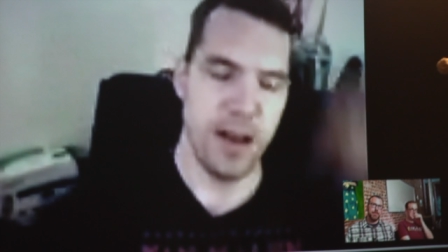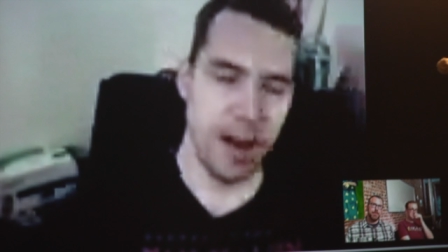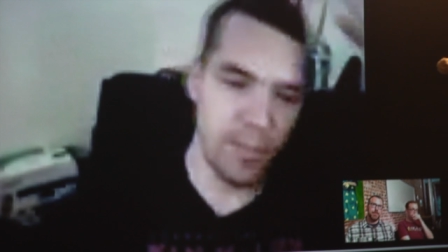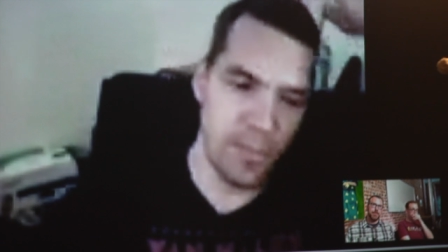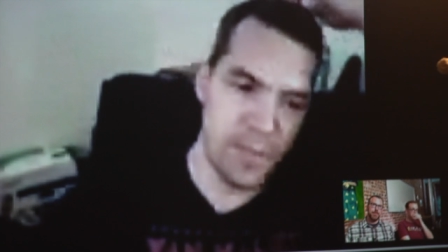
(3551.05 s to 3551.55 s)

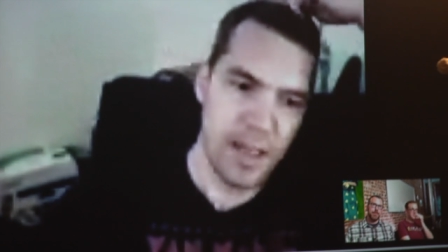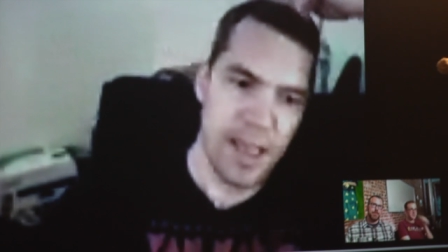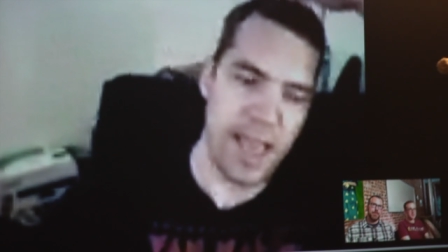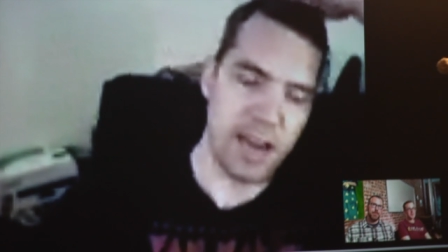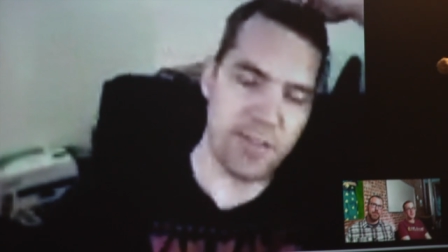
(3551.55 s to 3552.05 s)
Um,
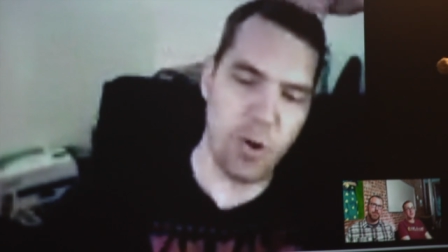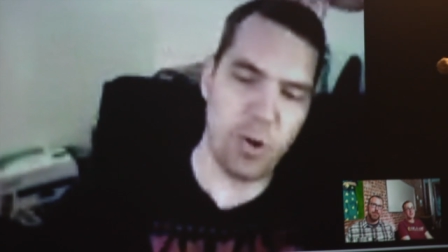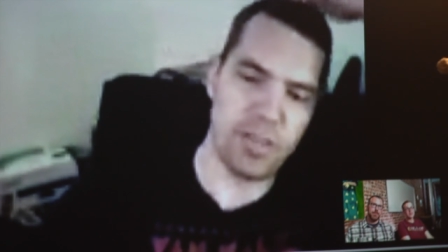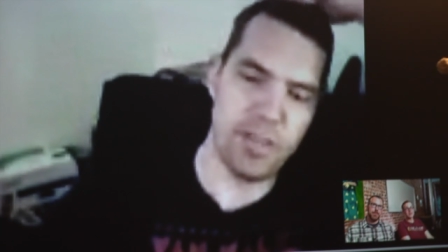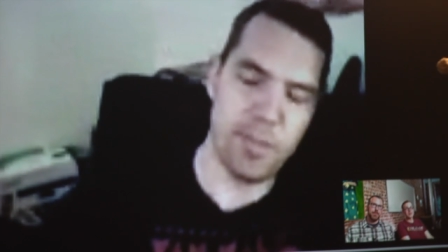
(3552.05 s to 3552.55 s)
and of
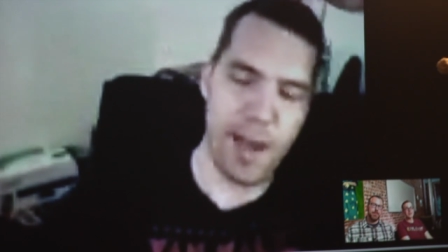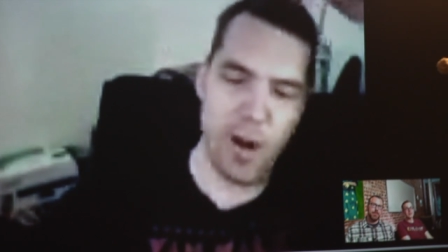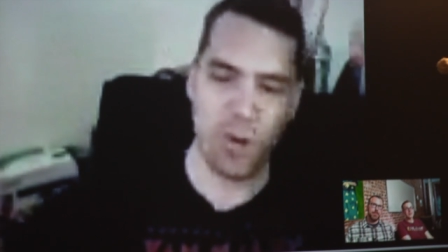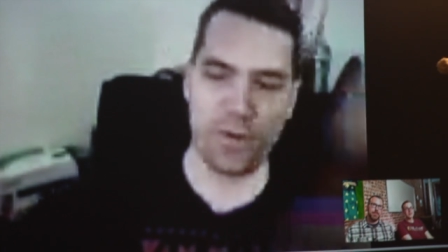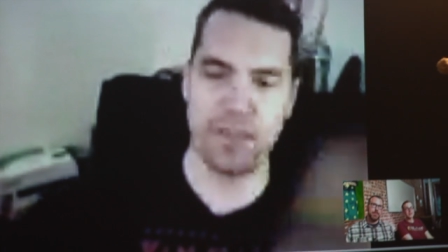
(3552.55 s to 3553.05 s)
course, the
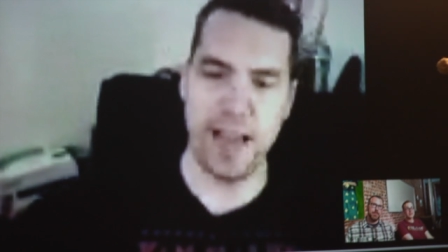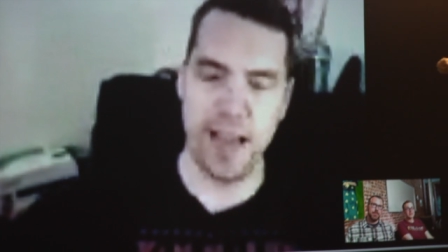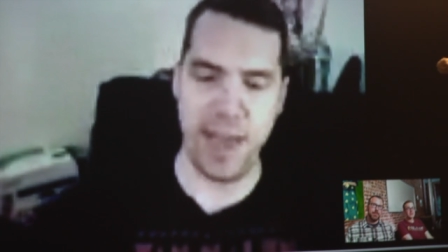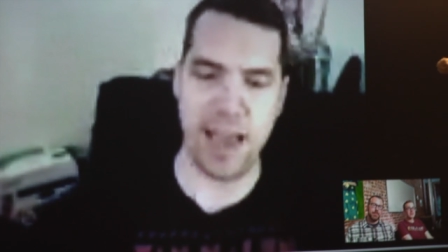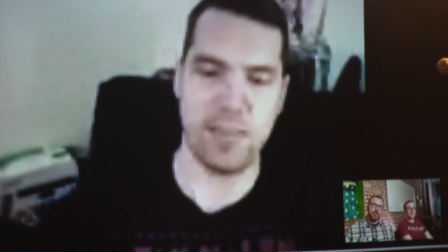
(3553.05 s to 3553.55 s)
power over
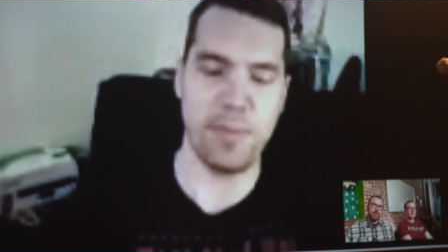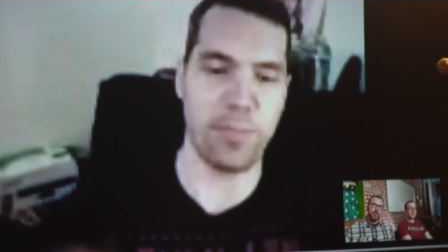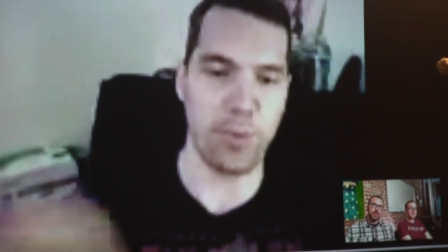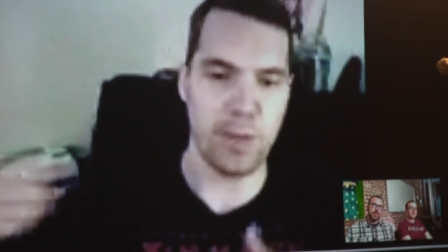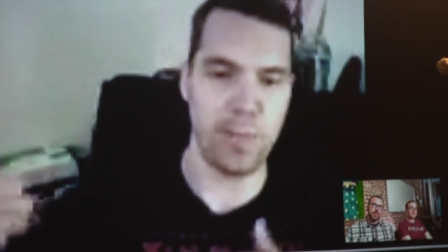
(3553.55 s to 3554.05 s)
time has to be
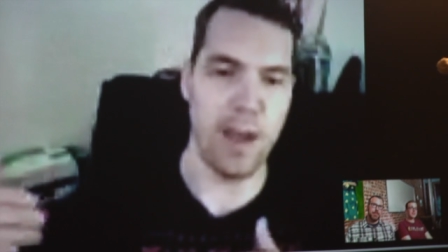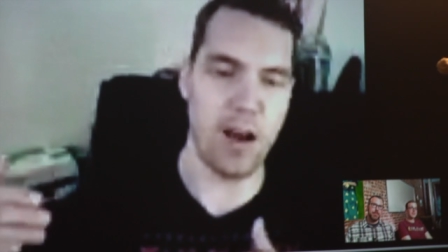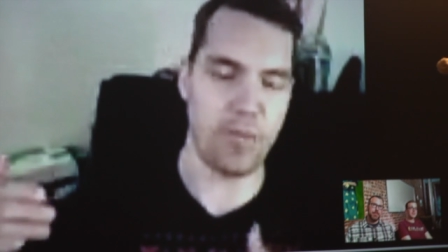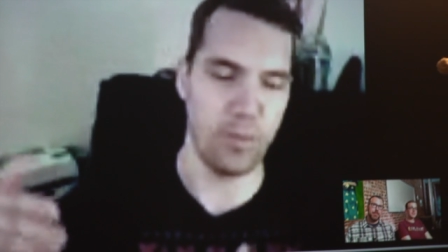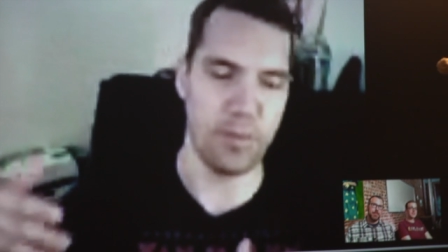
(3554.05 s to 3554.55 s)
pretty
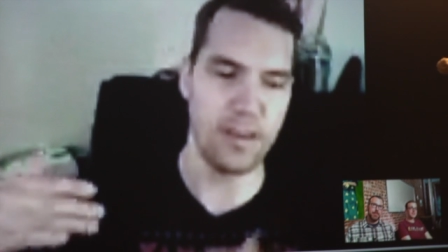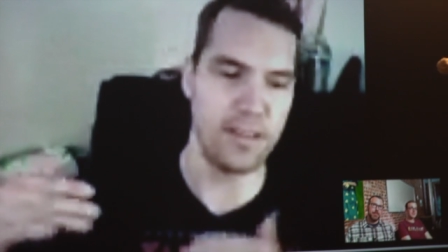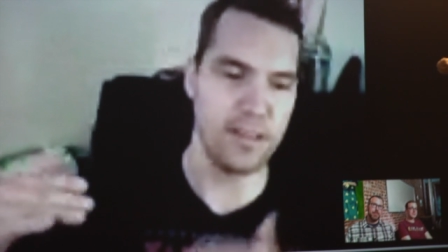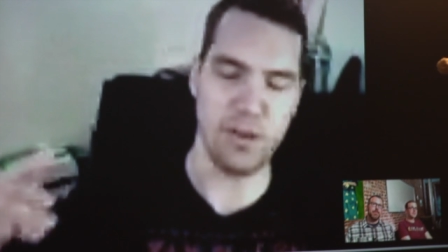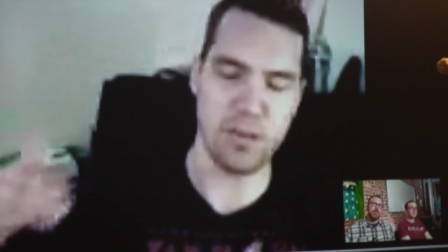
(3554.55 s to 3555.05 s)
powerful
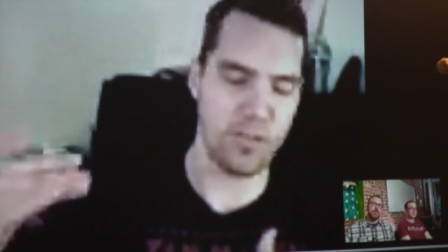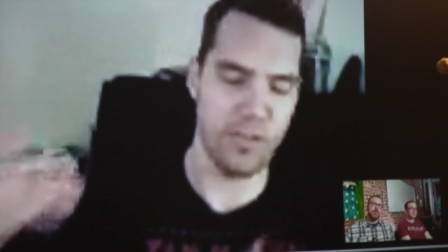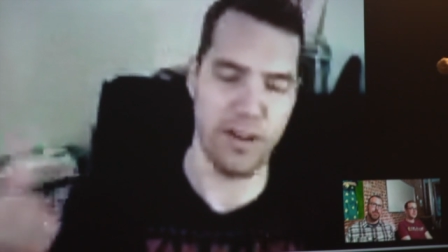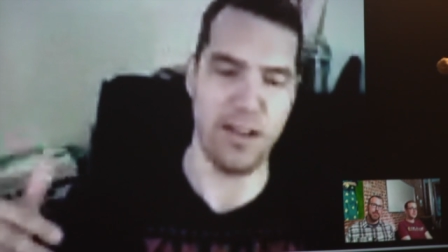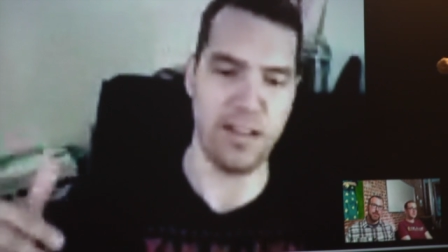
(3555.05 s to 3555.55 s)
because those are
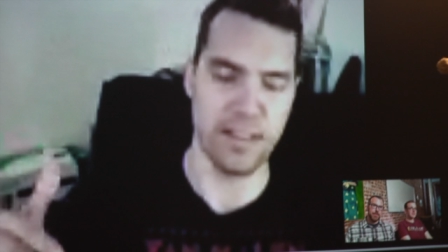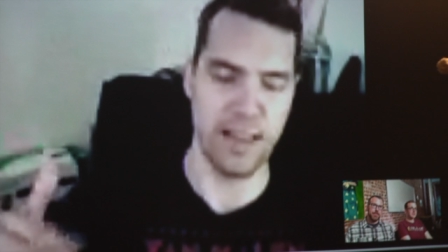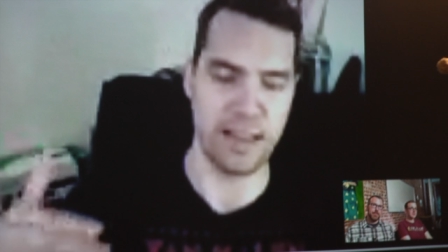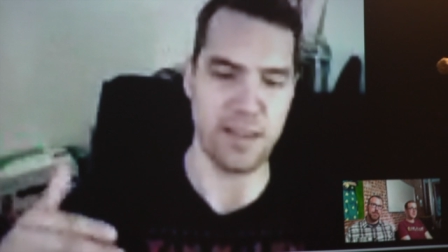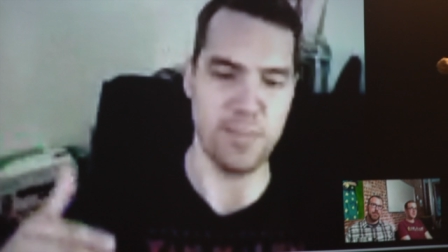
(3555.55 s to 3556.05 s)
very
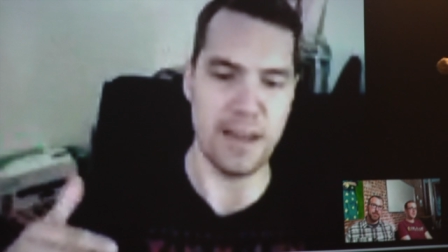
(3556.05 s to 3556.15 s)
unsexy.